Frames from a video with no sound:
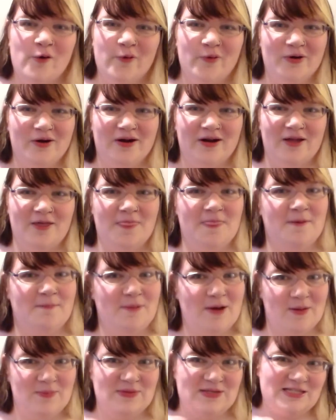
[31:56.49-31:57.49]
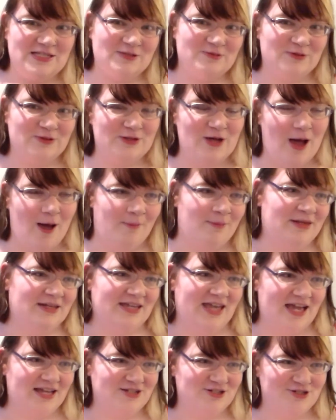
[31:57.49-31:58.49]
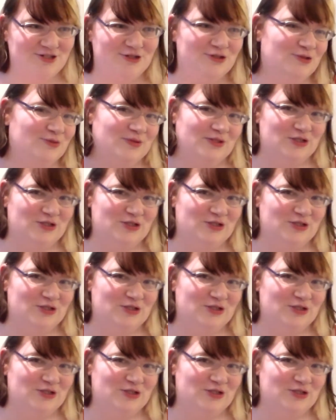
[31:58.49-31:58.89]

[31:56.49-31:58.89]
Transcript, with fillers: or the bobbies will come and get you,